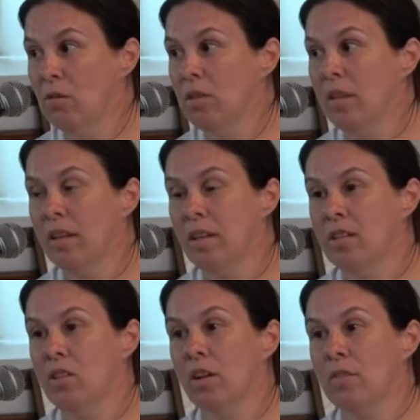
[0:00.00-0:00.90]
so that
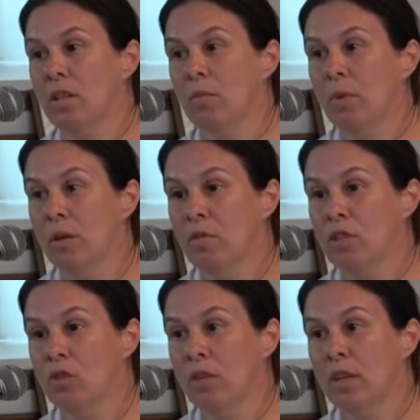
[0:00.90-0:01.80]
these knives can be
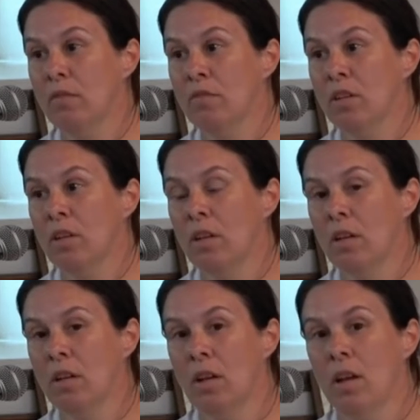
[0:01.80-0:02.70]
retrieved.
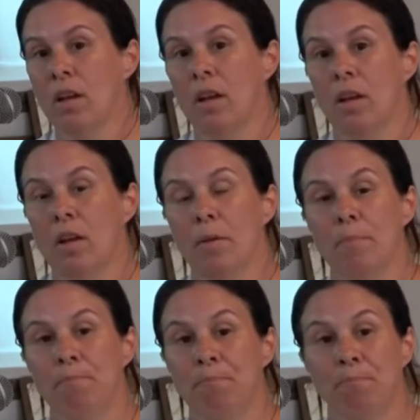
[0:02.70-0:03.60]

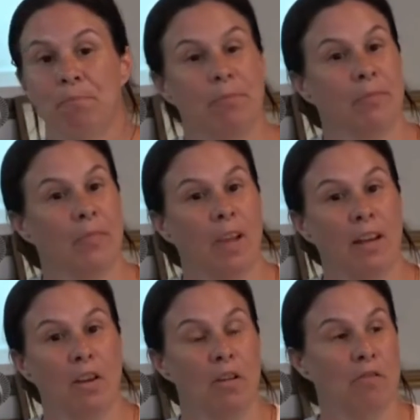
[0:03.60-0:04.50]
And
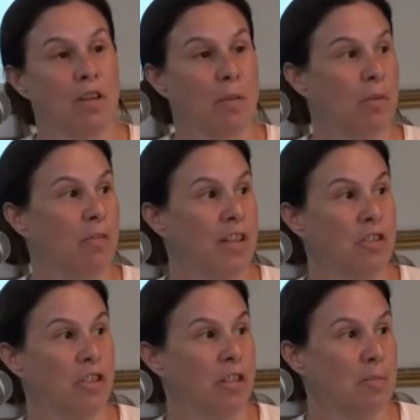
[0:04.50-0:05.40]
hopefully
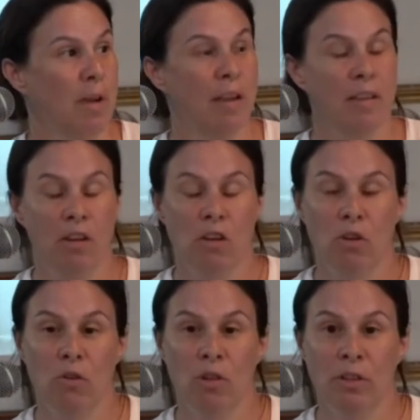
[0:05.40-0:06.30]
prevention is better than
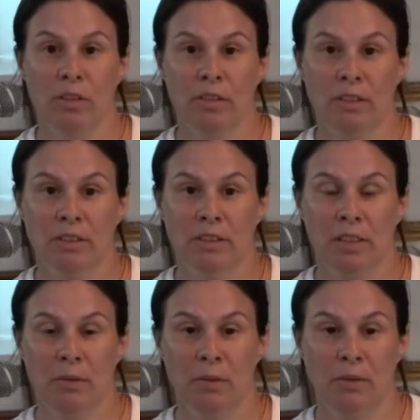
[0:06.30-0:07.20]
cure.
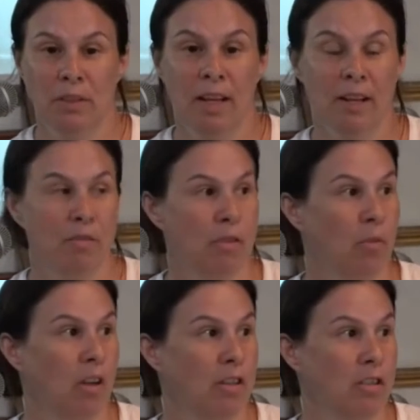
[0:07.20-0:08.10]
So yeah, if you'd
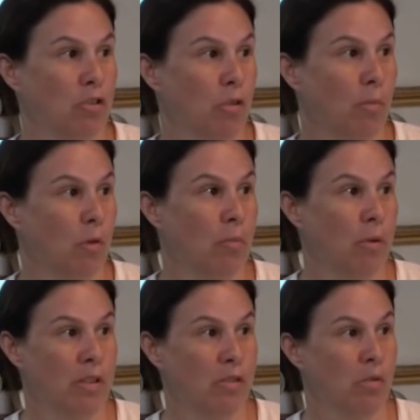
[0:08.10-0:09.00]
like to join me on
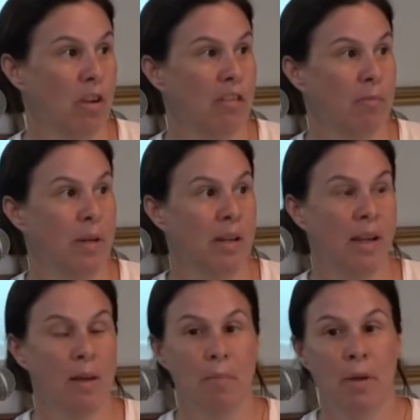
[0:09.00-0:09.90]
Bristol Knife Bin
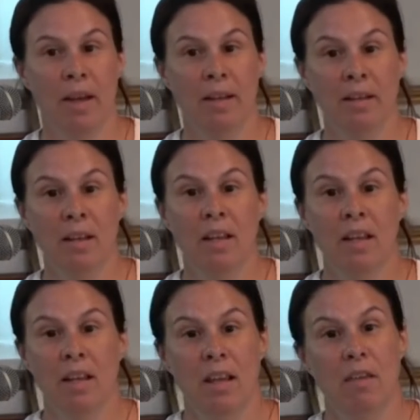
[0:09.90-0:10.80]
campaign,
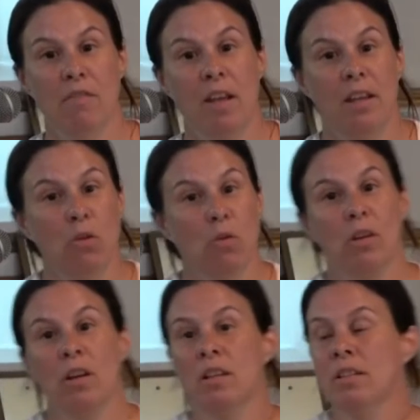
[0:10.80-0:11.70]
if any
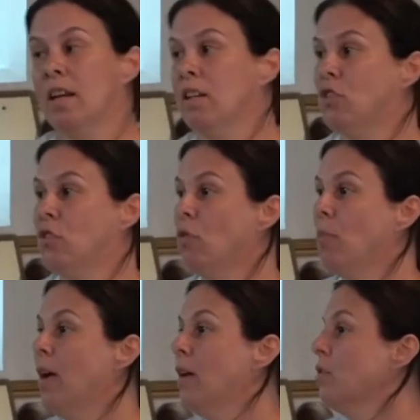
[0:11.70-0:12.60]
organisation or
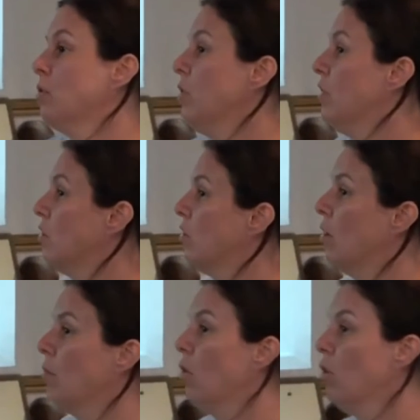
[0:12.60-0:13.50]
parents wish to
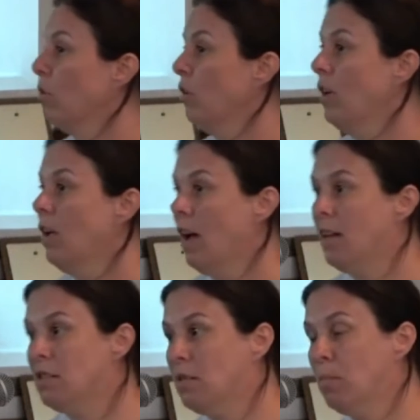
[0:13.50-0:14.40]
come along
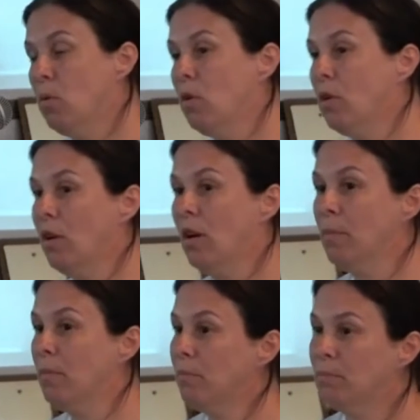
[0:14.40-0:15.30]
and support,
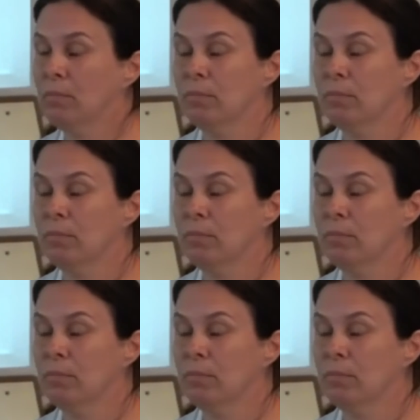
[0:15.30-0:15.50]
I'm